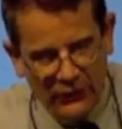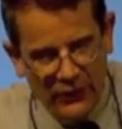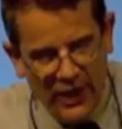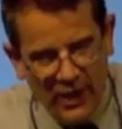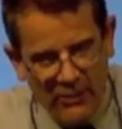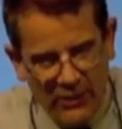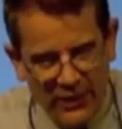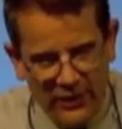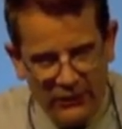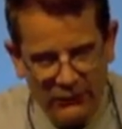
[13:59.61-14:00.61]
The
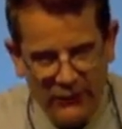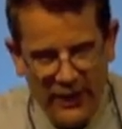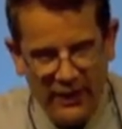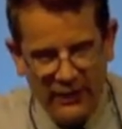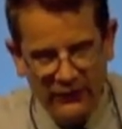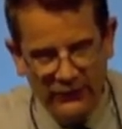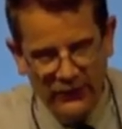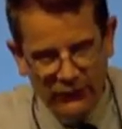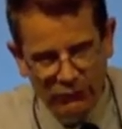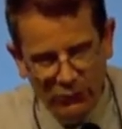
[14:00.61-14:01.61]
Carmel finds
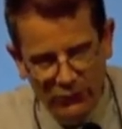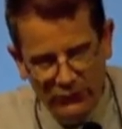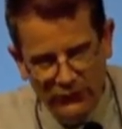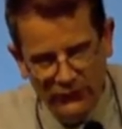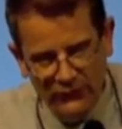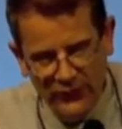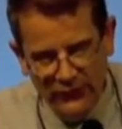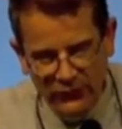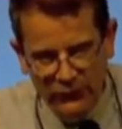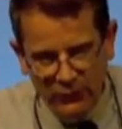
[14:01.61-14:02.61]
its roots
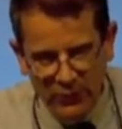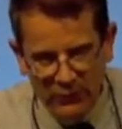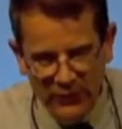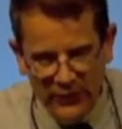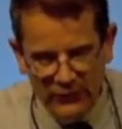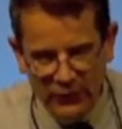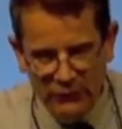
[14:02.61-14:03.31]
in the spirit